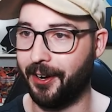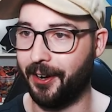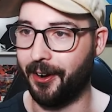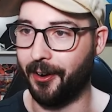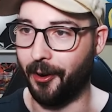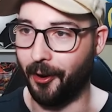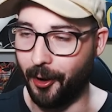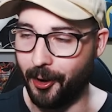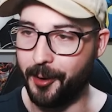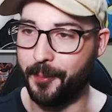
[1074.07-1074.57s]

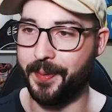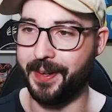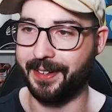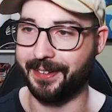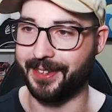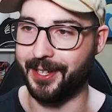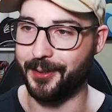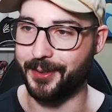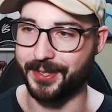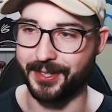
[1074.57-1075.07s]
hoping
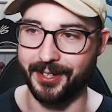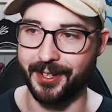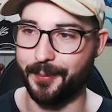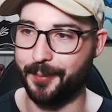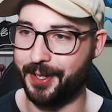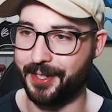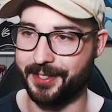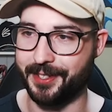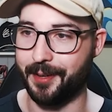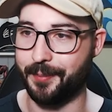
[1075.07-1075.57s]
there was going to be
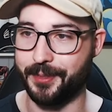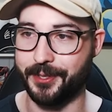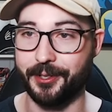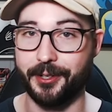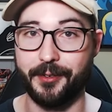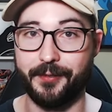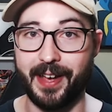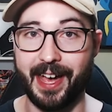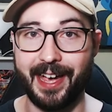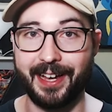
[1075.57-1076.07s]
some sort
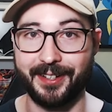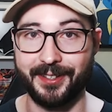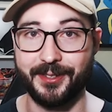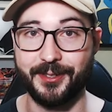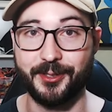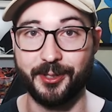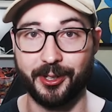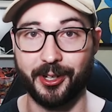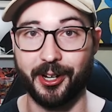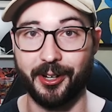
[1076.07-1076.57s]
of Aang and
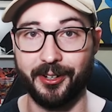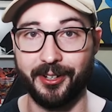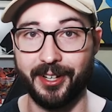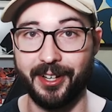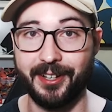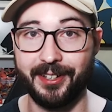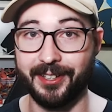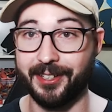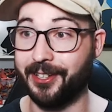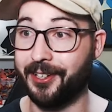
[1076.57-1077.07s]
Zuko, uh,
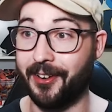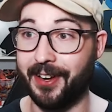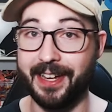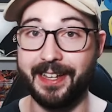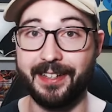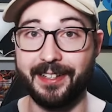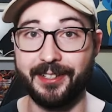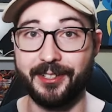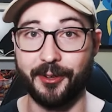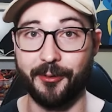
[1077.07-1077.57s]
you know,
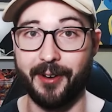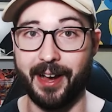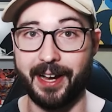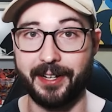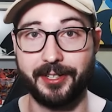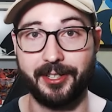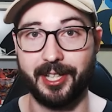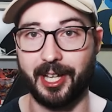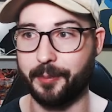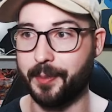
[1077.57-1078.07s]

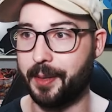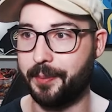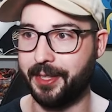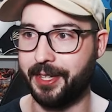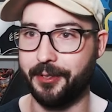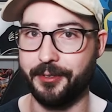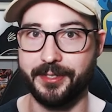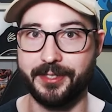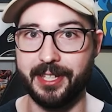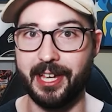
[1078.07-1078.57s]
interaction. Like maybe
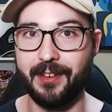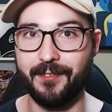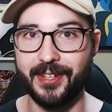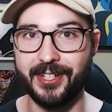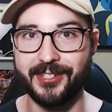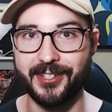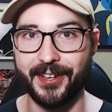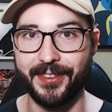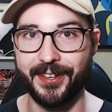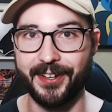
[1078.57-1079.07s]
they'll save each
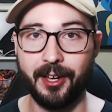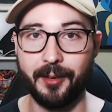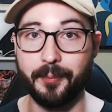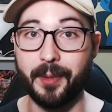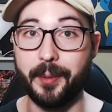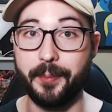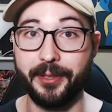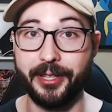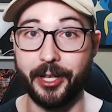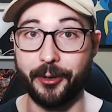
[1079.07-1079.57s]
other,
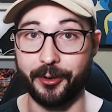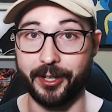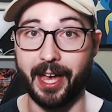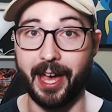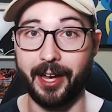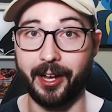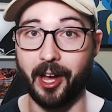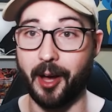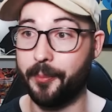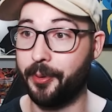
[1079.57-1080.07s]
maybe they'll
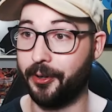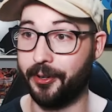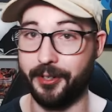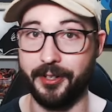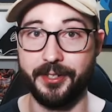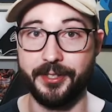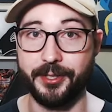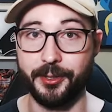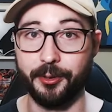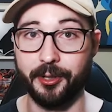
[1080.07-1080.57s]
gang up on
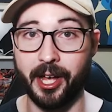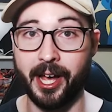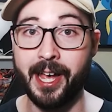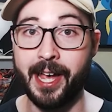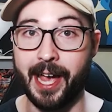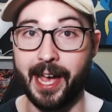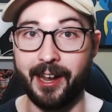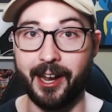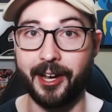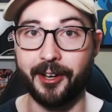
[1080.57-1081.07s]
Azula.
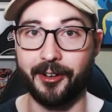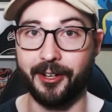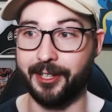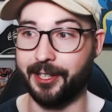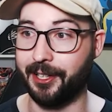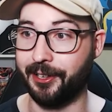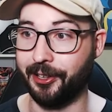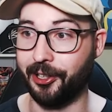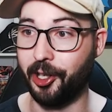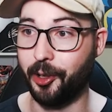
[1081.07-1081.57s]
And I got a
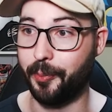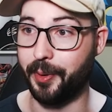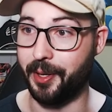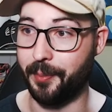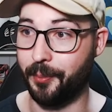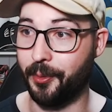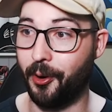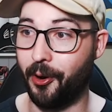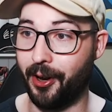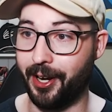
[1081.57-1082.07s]
little bit
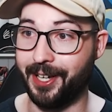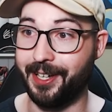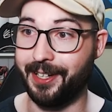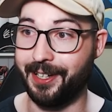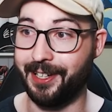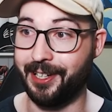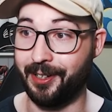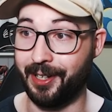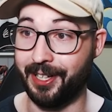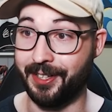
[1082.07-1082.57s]
more
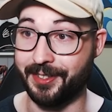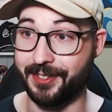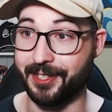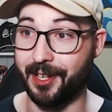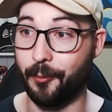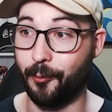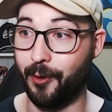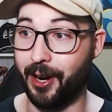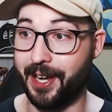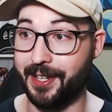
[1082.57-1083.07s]
in, in
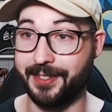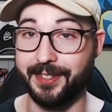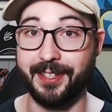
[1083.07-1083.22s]
some ways